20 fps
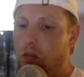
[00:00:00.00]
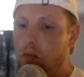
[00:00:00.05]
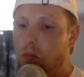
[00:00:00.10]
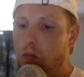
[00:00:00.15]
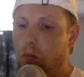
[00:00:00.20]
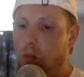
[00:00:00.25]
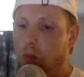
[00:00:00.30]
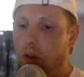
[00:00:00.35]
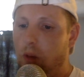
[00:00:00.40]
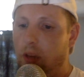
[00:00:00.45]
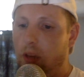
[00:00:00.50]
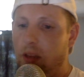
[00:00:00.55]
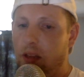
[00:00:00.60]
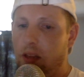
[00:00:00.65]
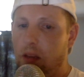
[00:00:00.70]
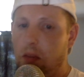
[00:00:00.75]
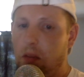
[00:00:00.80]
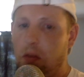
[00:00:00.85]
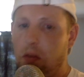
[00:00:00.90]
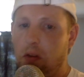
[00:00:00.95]
white
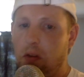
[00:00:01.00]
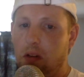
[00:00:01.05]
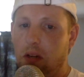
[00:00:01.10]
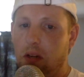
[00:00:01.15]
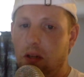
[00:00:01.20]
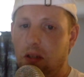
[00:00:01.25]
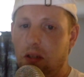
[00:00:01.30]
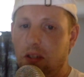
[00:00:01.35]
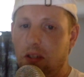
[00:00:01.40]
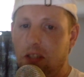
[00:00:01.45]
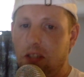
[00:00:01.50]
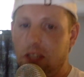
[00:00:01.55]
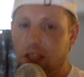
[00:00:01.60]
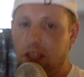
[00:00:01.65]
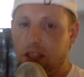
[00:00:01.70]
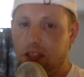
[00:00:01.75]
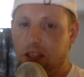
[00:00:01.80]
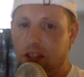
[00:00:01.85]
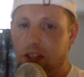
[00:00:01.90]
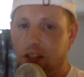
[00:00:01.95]
liberal college
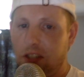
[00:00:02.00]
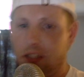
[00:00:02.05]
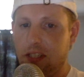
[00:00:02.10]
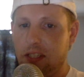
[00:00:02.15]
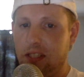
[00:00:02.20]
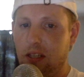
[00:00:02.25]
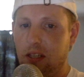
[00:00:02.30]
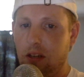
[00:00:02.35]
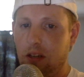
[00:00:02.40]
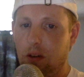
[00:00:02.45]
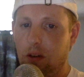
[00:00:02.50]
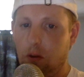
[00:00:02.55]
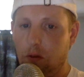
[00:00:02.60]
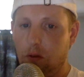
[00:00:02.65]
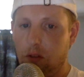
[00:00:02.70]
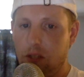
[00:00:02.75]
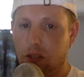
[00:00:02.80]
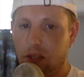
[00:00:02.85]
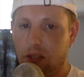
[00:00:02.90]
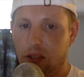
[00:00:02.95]
kids are going to take over
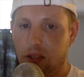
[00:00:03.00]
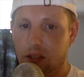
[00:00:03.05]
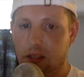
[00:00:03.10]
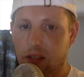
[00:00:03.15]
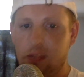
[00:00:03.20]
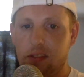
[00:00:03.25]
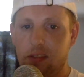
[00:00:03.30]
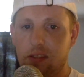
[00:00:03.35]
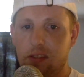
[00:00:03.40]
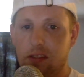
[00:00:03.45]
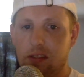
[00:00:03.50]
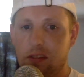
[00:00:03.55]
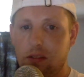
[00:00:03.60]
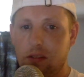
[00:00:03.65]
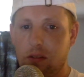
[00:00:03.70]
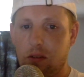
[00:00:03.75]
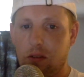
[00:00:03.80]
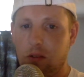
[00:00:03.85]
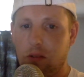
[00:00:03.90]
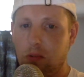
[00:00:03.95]
cities
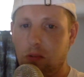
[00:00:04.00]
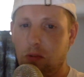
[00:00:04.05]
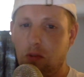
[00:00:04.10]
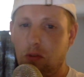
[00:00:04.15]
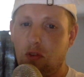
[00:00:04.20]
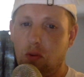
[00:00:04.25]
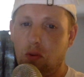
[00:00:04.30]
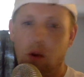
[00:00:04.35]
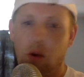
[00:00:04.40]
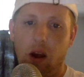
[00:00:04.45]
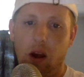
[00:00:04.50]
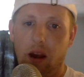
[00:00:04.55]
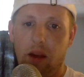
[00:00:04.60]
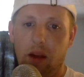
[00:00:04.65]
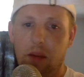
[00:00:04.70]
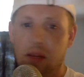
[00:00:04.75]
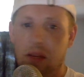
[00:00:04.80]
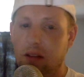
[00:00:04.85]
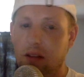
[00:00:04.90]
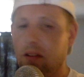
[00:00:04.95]
or try, I
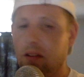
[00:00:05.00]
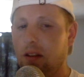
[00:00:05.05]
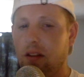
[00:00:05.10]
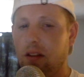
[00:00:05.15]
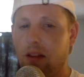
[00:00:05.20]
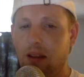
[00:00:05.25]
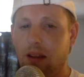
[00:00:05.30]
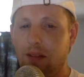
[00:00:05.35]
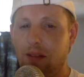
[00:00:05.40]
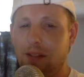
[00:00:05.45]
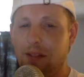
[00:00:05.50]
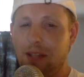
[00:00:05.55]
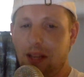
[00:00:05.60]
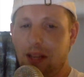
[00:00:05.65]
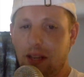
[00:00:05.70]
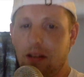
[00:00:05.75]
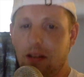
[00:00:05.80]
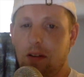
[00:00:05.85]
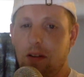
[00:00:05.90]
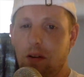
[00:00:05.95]
mean, like, they haven't
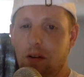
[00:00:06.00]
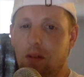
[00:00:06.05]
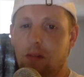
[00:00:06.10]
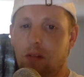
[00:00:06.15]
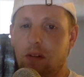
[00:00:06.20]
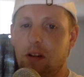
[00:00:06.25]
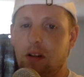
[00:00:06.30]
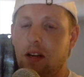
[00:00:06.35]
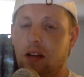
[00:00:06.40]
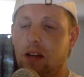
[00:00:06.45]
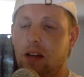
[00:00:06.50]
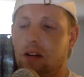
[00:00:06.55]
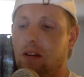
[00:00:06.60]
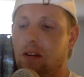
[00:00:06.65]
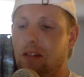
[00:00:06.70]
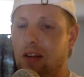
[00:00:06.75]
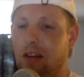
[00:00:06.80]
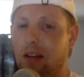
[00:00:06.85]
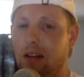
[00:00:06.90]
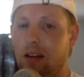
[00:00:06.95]
taken it over. And I know
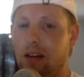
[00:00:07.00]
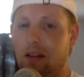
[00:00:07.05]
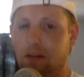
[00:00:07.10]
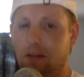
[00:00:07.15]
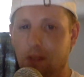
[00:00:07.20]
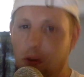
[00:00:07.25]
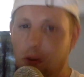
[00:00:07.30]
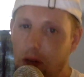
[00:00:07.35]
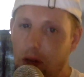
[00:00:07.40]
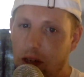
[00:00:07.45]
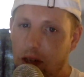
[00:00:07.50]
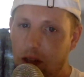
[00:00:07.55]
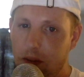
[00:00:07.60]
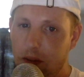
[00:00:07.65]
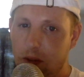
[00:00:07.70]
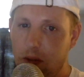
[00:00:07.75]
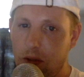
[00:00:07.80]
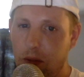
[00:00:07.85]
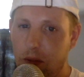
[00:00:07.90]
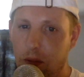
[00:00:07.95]
I've gotten in a few
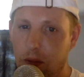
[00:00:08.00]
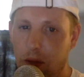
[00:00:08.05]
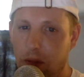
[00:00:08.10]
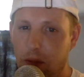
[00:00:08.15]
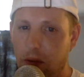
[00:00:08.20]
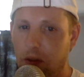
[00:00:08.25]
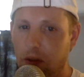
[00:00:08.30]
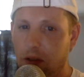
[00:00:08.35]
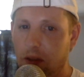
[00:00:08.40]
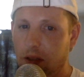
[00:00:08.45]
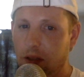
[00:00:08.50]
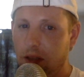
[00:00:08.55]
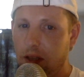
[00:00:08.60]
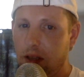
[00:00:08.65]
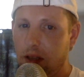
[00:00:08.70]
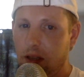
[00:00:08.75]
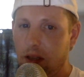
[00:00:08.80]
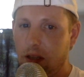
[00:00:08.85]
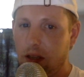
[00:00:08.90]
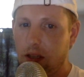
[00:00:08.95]
arguments with people
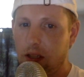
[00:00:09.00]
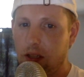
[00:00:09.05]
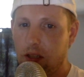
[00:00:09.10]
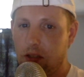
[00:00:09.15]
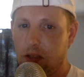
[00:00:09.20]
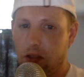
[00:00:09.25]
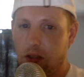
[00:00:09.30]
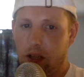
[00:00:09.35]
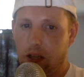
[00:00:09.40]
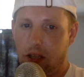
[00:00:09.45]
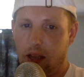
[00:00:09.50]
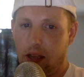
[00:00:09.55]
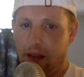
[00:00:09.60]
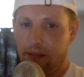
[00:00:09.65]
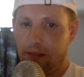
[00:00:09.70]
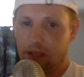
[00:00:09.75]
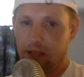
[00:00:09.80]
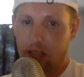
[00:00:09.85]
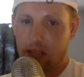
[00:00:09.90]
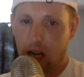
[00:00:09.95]
because they're like, they
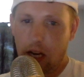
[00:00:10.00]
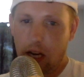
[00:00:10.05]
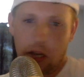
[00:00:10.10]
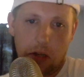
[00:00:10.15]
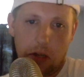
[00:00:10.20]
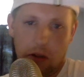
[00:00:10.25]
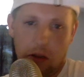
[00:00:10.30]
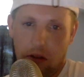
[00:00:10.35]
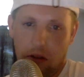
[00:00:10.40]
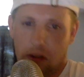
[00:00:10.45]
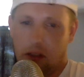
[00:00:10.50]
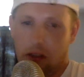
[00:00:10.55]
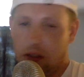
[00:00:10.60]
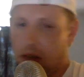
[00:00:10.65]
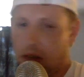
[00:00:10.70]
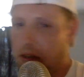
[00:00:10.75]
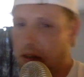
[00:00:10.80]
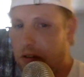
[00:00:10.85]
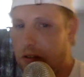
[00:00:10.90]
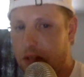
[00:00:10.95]
haven't taken the
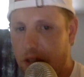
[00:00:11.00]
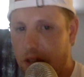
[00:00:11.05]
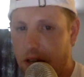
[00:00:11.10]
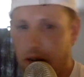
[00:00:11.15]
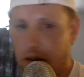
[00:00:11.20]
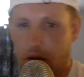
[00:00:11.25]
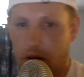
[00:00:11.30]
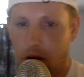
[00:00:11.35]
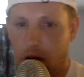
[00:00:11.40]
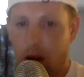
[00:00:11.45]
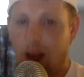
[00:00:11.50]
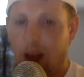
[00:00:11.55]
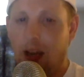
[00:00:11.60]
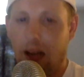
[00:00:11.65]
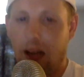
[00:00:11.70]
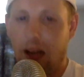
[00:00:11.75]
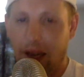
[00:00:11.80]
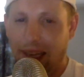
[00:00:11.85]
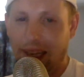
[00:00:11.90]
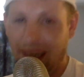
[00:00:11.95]
entire city over.
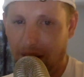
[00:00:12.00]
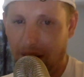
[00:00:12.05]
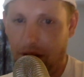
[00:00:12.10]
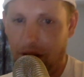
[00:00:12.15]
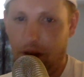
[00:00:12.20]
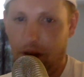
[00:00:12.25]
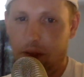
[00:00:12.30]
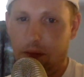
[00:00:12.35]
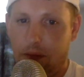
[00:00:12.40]
I get that.